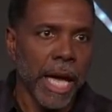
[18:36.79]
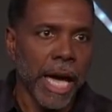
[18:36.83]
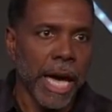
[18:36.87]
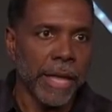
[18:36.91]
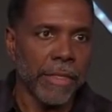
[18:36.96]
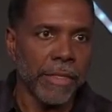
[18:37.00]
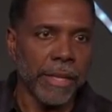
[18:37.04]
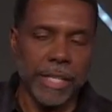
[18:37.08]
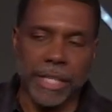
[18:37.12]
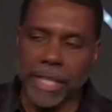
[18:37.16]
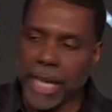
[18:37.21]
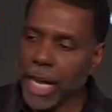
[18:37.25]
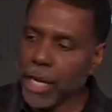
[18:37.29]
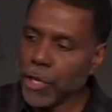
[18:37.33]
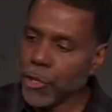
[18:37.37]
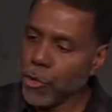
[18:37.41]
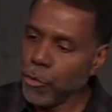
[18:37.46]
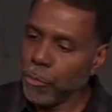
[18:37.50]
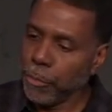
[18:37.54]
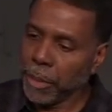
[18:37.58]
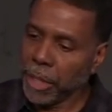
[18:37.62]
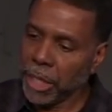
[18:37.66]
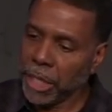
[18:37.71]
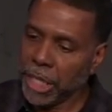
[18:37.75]
And the day
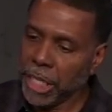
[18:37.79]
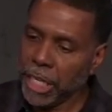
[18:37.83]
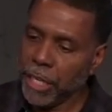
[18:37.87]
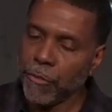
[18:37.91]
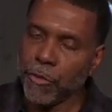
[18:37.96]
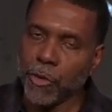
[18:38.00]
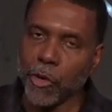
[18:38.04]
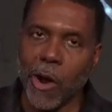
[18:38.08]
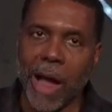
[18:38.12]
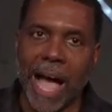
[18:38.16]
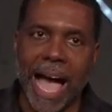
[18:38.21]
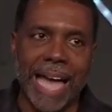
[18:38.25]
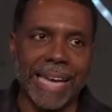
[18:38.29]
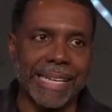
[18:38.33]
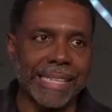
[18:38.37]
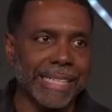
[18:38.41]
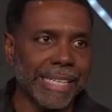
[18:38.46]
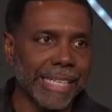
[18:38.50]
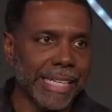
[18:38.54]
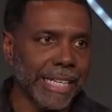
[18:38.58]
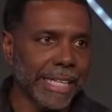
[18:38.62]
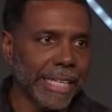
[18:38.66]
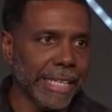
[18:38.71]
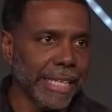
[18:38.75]
you believe your
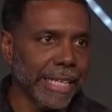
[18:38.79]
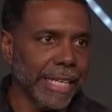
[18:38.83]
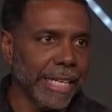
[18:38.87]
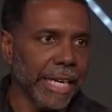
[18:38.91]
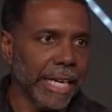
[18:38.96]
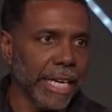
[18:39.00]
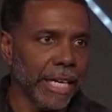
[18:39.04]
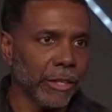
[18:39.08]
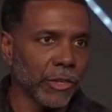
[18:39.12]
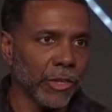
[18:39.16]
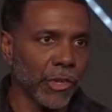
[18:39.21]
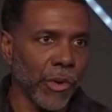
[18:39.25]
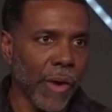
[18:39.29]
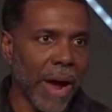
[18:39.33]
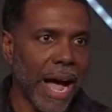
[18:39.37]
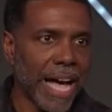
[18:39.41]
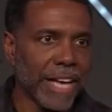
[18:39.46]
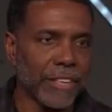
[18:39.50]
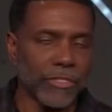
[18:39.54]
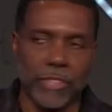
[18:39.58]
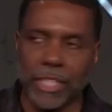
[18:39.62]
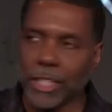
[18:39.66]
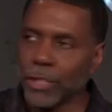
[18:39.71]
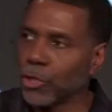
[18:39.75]
identity in
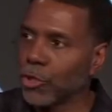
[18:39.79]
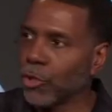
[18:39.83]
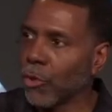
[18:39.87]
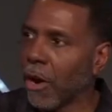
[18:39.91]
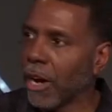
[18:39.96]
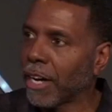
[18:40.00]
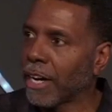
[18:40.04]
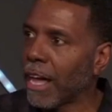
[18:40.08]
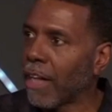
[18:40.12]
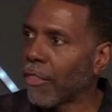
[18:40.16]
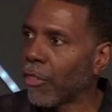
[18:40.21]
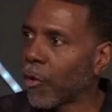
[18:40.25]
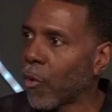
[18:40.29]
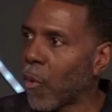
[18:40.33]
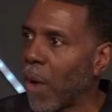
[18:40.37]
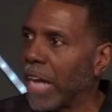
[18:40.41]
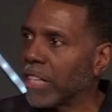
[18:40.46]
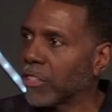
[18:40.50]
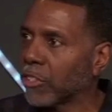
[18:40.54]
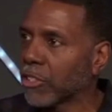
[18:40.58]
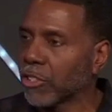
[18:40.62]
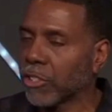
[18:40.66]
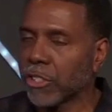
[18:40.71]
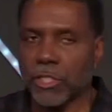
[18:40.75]
Christ, that you are now the
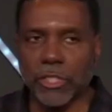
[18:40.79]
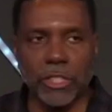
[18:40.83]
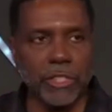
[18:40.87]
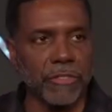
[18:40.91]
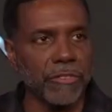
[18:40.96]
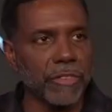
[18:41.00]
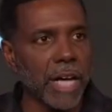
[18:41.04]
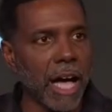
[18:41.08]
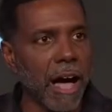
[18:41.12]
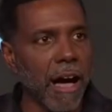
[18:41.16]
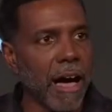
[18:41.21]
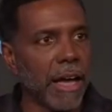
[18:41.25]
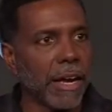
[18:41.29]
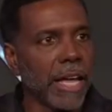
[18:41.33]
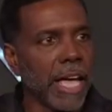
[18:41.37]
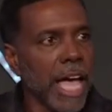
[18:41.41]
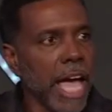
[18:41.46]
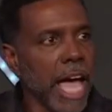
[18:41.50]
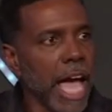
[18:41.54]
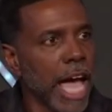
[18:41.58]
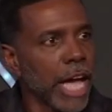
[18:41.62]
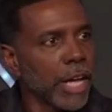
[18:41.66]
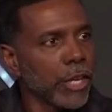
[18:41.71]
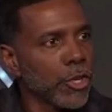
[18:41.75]
righteousness of God,
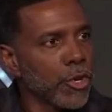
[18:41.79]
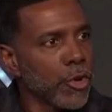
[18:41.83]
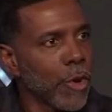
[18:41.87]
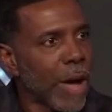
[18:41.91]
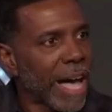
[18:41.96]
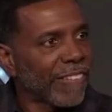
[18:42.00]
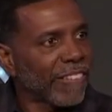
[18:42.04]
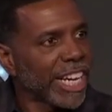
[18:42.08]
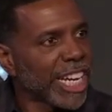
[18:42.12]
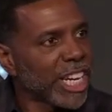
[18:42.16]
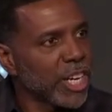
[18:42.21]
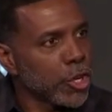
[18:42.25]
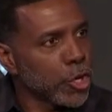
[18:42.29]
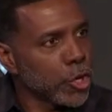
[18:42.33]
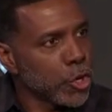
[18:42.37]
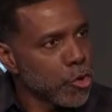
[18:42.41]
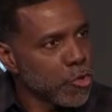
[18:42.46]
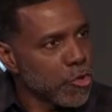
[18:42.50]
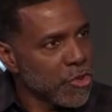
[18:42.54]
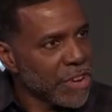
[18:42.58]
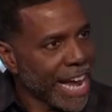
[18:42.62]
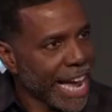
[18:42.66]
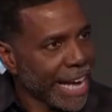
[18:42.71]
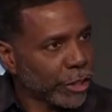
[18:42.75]
and you have a
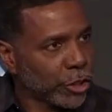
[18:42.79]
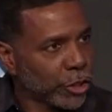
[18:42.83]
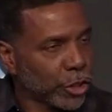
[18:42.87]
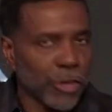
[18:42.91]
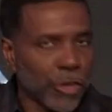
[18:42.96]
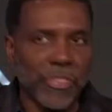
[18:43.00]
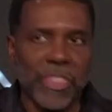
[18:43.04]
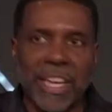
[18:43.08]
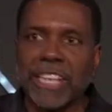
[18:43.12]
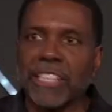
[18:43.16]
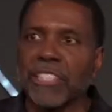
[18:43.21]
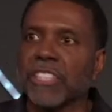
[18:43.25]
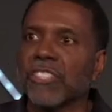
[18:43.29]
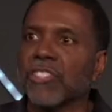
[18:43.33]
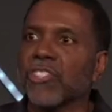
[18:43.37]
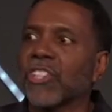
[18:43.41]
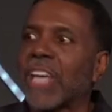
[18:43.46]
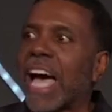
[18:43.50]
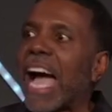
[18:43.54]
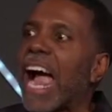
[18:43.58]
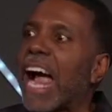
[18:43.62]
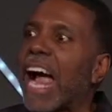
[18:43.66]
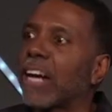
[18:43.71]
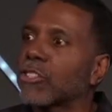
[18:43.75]
new nature that
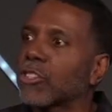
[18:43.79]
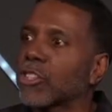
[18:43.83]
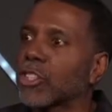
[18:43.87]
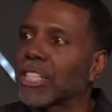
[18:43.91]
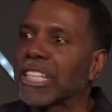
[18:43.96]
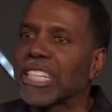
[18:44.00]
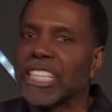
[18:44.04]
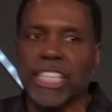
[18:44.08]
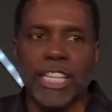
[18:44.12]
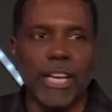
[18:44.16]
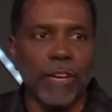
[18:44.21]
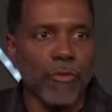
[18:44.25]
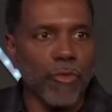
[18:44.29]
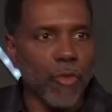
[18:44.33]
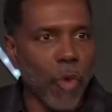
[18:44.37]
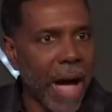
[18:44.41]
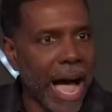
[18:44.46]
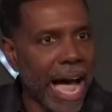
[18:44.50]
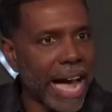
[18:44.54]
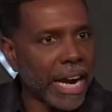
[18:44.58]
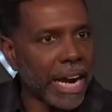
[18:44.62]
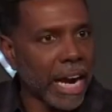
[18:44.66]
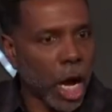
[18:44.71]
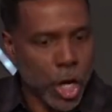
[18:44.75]
desires to live
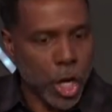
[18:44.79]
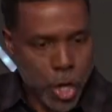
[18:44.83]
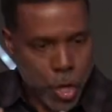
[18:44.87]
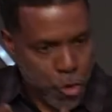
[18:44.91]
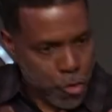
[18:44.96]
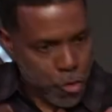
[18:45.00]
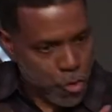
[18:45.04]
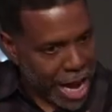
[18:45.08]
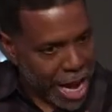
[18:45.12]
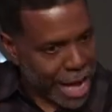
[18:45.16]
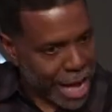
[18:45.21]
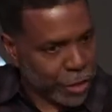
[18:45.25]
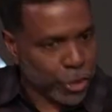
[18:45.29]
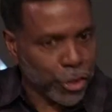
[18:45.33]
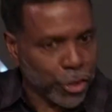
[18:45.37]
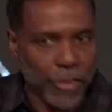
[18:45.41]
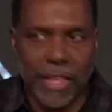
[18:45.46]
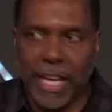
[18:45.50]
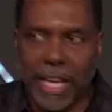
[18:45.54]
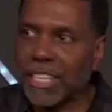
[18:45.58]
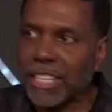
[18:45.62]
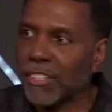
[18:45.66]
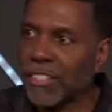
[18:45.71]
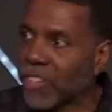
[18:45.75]
right, a new nature
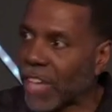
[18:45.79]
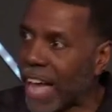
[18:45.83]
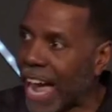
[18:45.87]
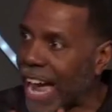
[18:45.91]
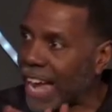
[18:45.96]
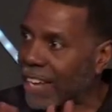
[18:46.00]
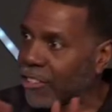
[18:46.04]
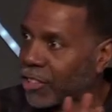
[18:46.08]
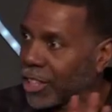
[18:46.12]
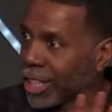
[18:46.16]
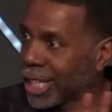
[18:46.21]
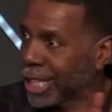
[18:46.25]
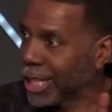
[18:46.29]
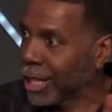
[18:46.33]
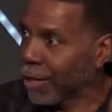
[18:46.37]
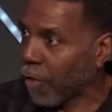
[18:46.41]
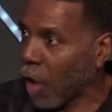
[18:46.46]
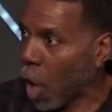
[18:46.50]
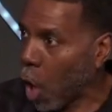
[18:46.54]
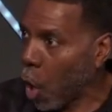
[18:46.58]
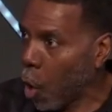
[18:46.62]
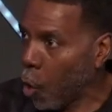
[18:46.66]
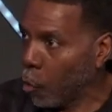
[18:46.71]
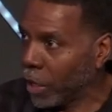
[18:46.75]
that desires to live
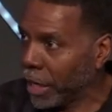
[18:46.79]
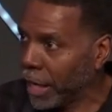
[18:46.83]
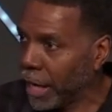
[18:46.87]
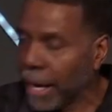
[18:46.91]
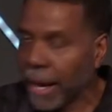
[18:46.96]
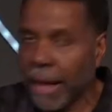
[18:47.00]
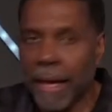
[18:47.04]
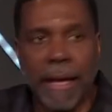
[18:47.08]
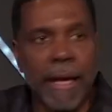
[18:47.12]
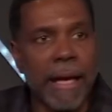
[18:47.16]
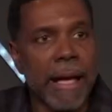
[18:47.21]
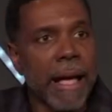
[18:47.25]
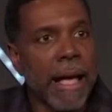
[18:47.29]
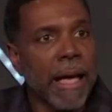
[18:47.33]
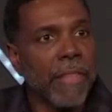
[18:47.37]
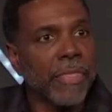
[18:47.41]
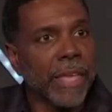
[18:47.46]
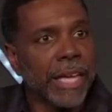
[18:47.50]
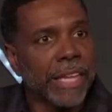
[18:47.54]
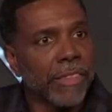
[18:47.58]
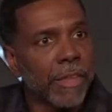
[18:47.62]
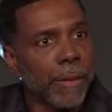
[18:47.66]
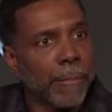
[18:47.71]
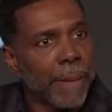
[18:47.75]
holy,
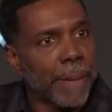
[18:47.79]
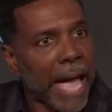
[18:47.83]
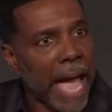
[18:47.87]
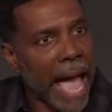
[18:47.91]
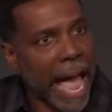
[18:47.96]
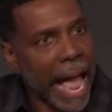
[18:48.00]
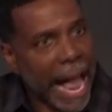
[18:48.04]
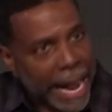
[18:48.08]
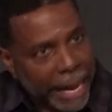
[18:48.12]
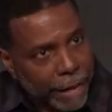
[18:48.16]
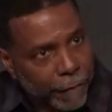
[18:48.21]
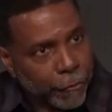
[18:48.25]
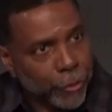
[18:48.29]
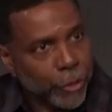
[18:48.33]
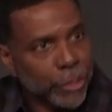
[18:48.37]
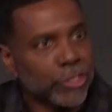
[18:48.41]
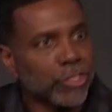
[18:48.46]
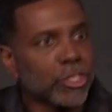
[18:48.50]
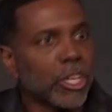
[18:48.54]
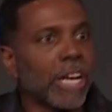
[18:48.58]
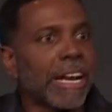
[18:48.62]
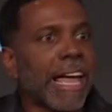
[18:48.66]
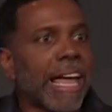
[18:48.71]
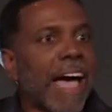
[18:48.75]
then the behavior
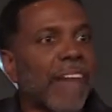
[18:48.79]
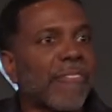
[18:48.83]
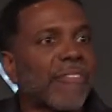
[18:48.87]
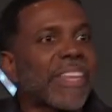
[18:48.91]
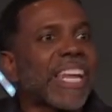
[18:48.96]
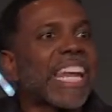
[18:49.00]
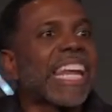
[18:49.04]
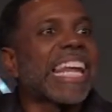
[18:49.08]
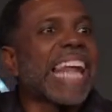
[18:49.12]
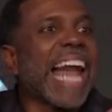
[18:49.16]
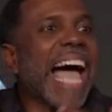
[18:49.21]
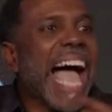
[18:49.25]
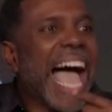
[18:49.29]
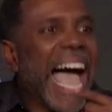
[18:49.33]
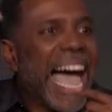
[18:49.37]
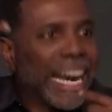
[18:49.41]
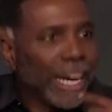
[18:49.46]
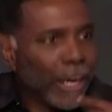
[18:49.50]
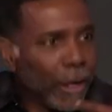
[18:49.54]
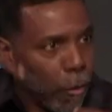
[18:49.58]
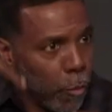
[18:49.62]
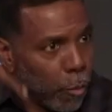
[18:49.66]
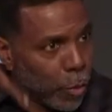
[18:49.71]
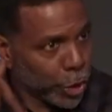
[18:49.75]
is going to have to
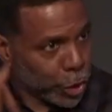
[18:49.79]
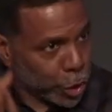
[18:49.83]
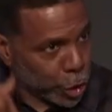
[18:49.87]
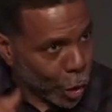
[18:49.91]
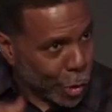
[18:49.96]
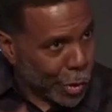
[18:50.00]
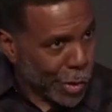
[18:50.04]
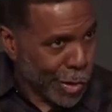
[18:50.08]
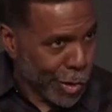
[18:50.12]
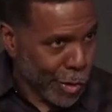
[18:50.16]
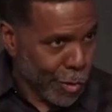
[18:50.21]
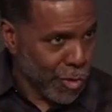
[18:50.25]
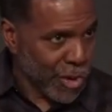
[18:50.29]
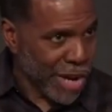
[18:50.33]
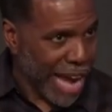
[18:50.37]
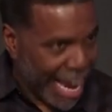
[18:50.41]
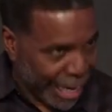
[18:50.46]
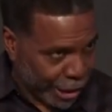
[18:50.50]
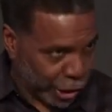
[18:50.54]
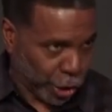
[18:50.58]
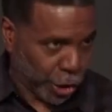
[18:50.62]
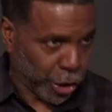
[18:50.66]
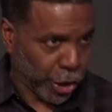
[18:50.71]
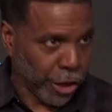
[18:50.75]
line up with your new
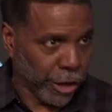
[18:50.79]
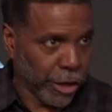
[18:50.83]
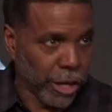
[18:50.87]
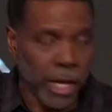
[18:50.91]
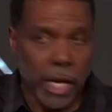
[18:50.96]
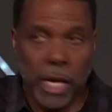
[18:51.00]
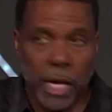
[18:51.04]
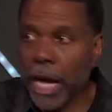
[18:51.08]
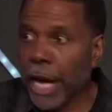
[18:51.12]
nature.